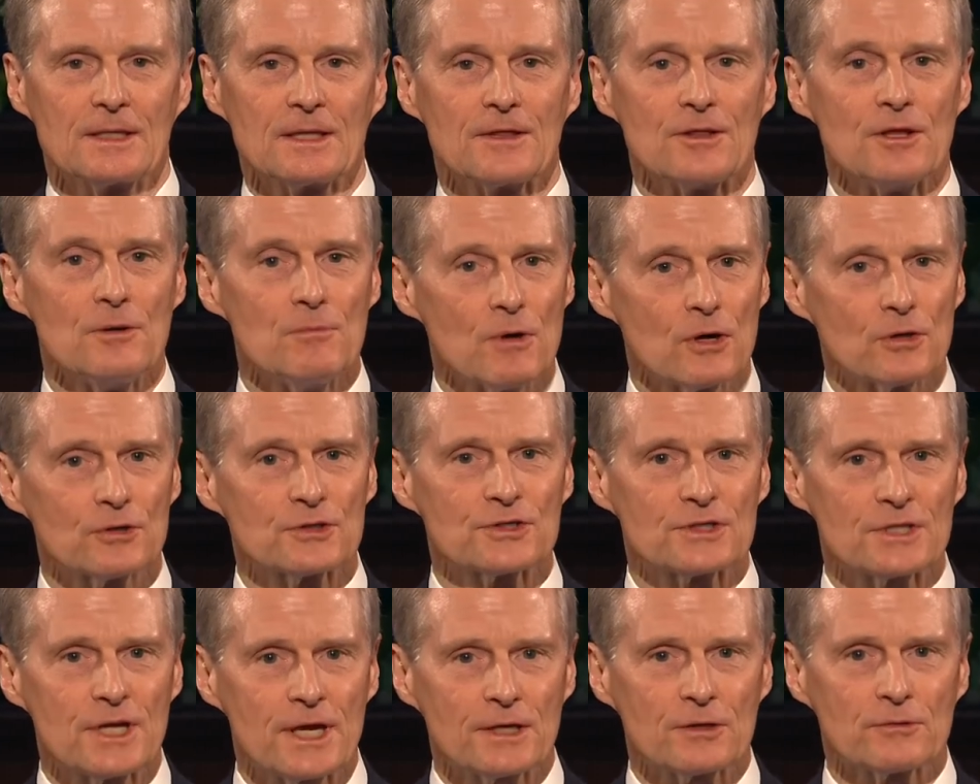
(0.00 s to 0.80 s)
The
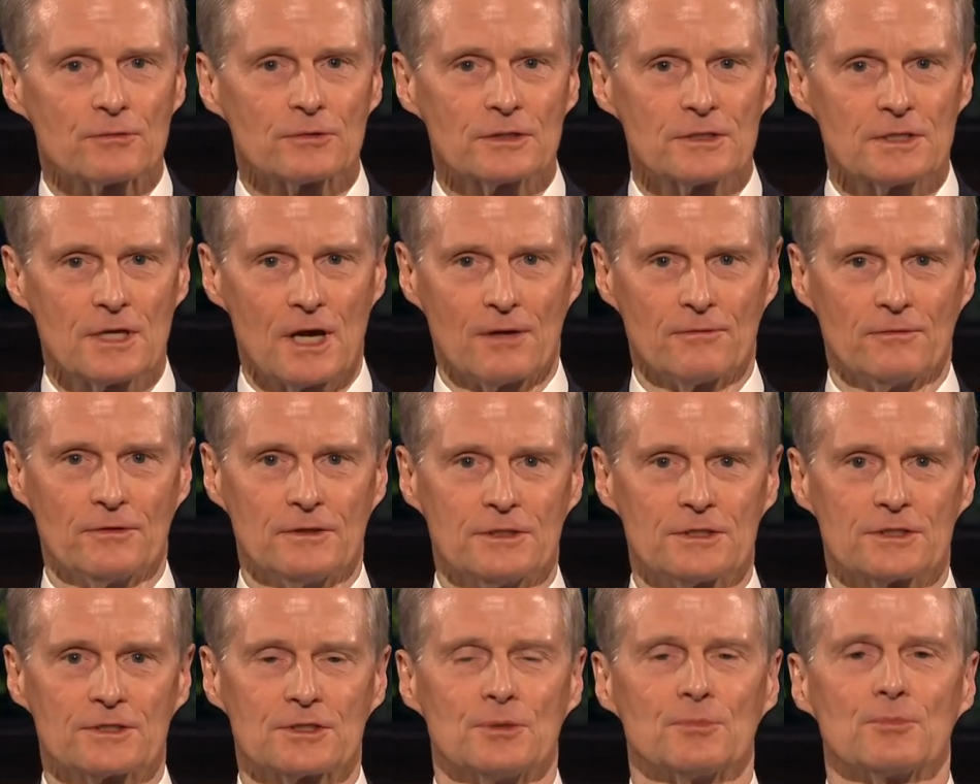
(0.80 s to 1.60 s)
most sacred
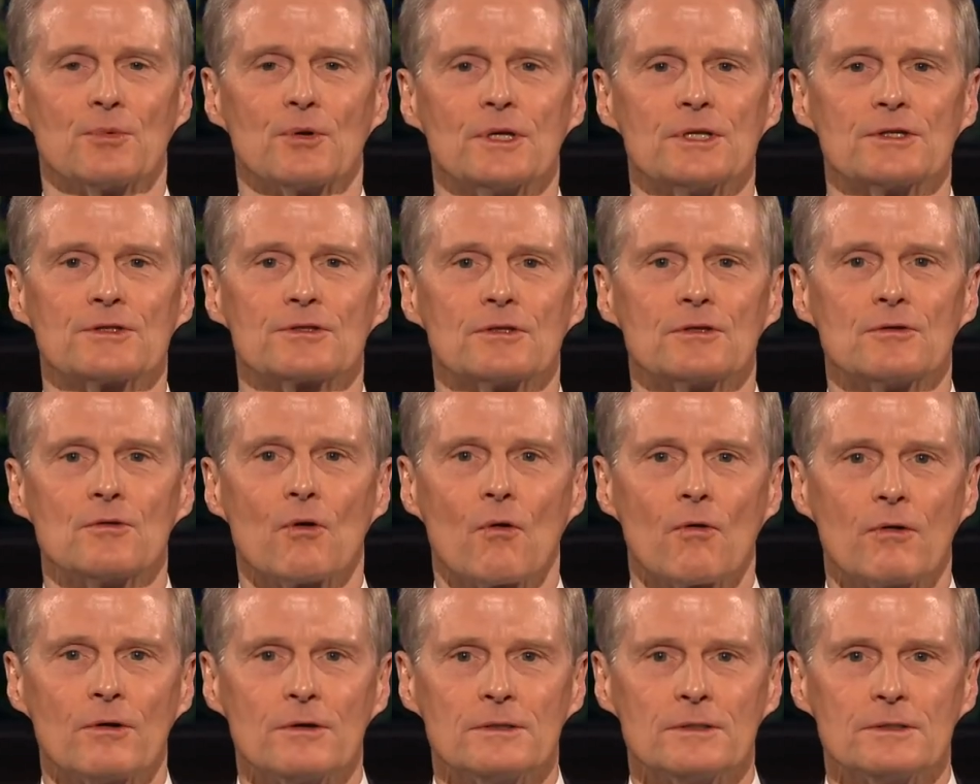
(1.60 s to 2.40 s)
covenants and priesthood
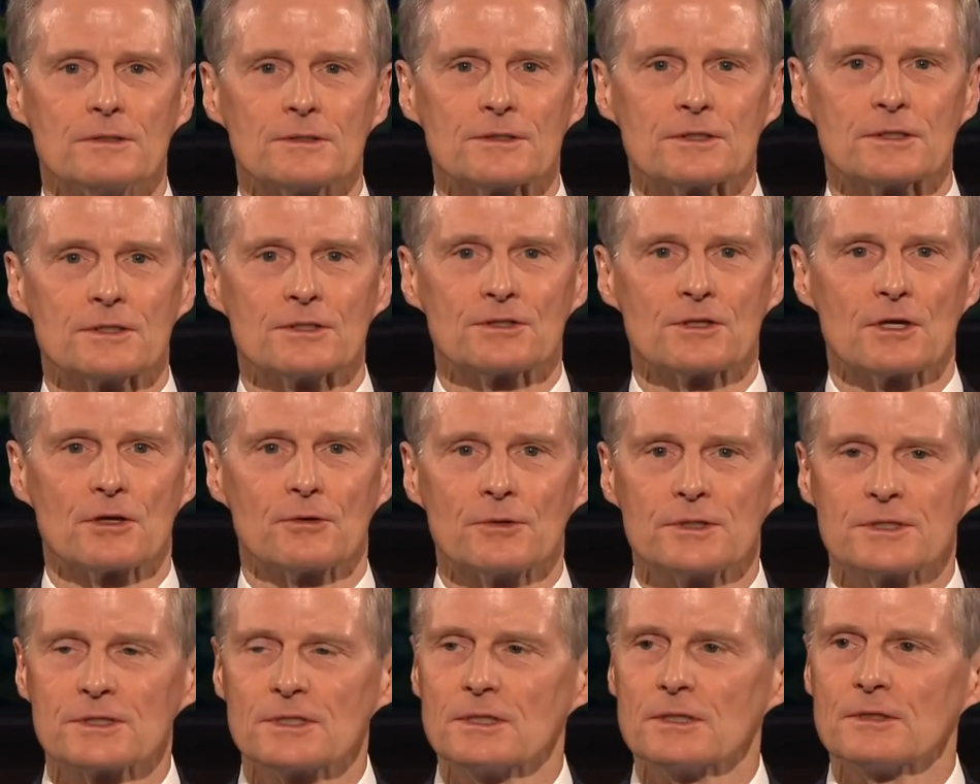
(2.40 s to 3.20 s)
ordinances are
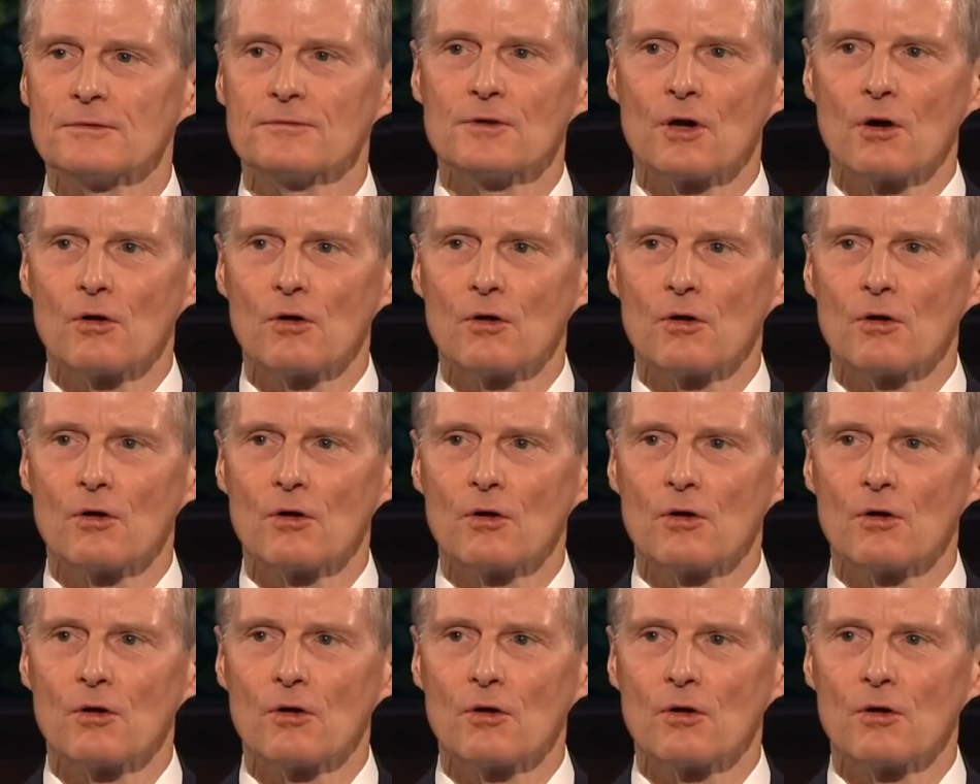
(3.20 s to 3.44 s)
received